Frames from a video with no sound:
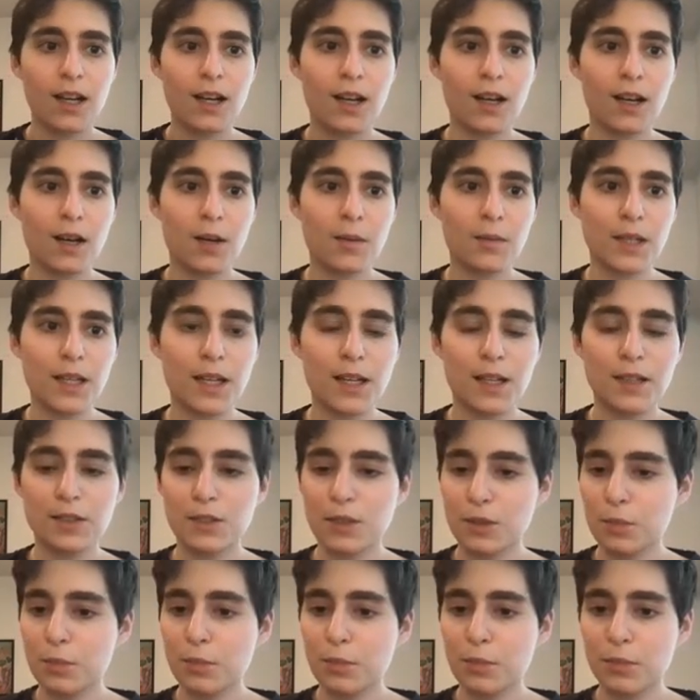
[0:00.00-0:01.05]
um, and
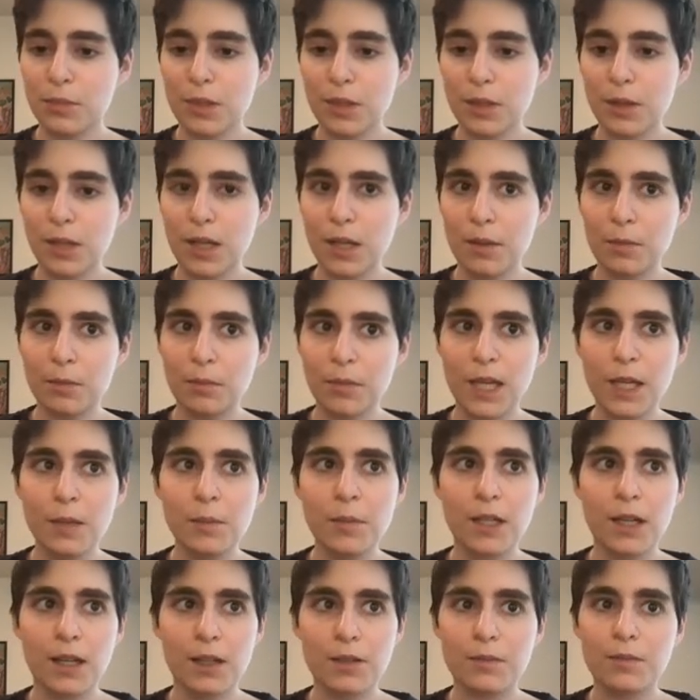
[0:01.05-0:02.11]
it's uh,
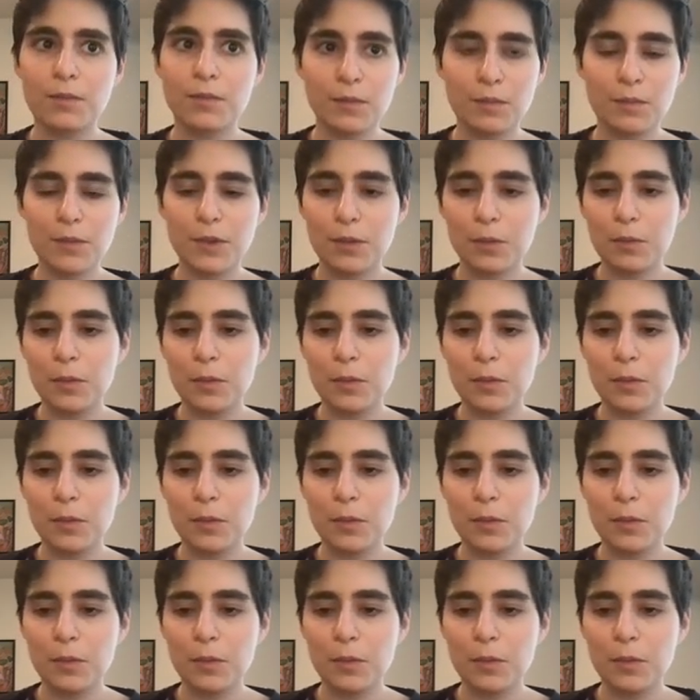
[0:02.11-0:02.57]
maybe and